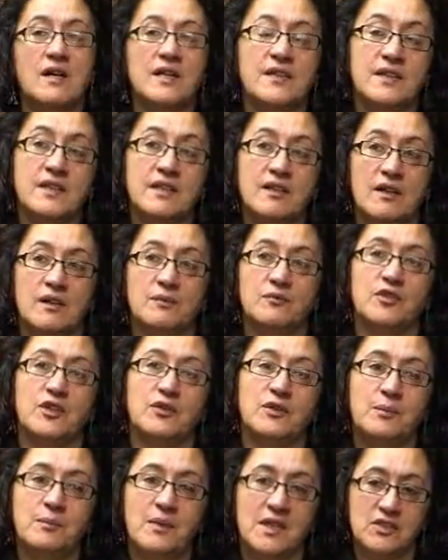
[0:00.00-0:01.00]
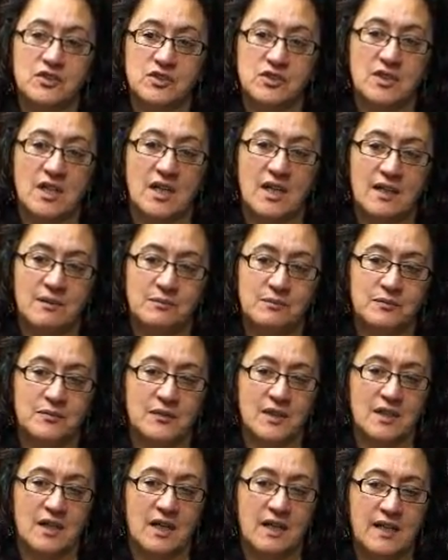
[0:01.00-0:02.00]
I think I'm very much
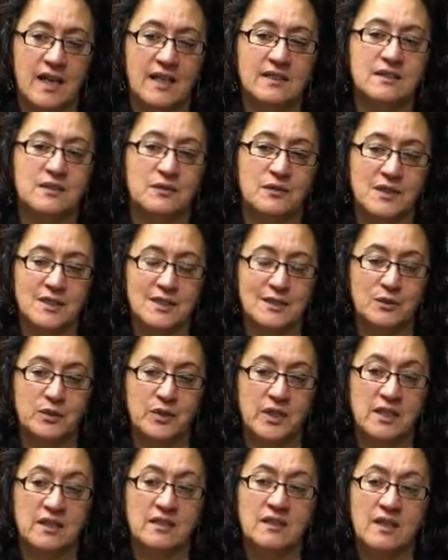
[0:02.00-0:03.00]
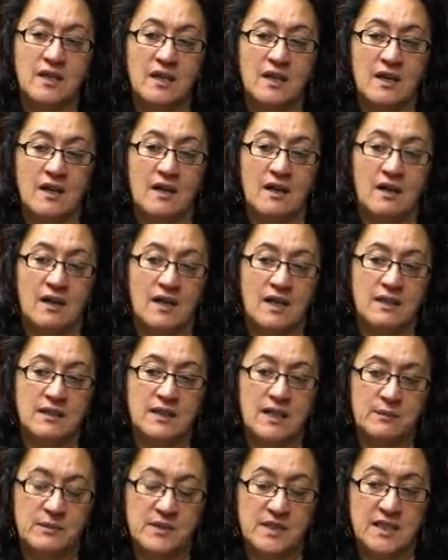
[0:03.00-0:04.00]
an activist lawyer.
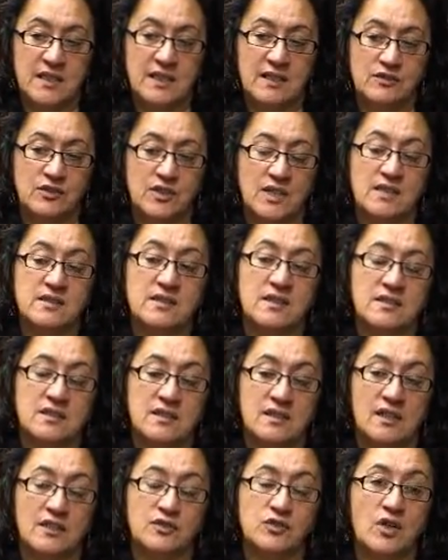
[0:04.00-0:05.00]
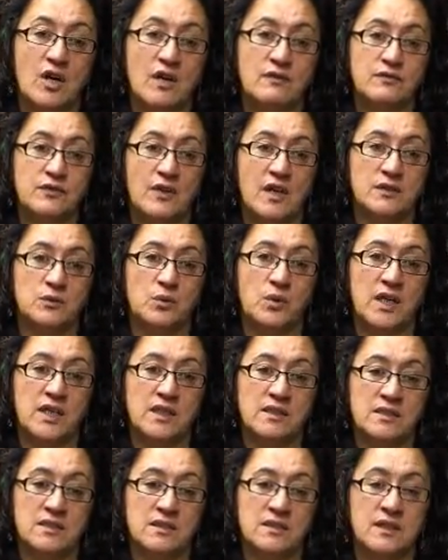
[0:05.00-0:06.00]
I see injustice and I try and find
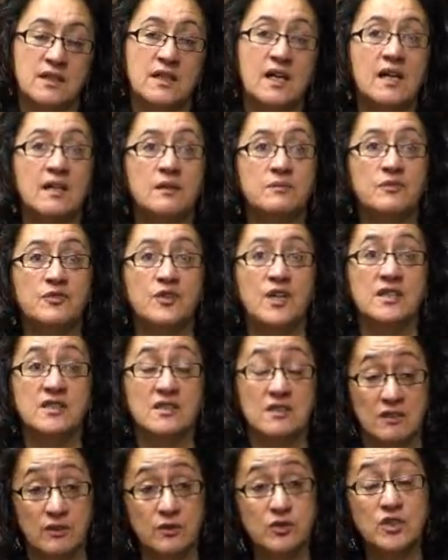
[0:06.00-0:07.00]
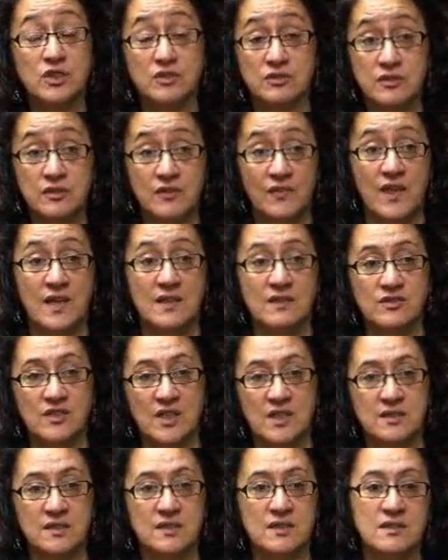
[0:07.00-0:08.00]
ways to find solutions to that
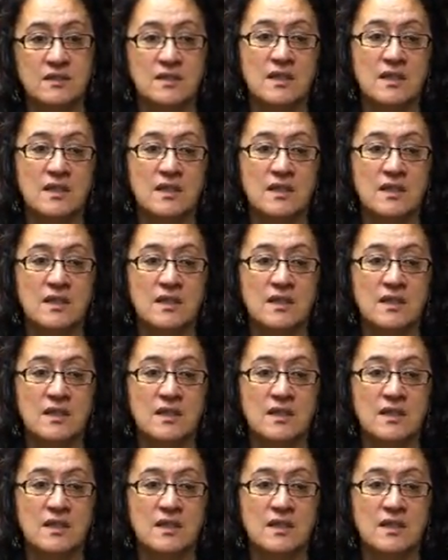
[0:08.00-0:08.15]
injustice.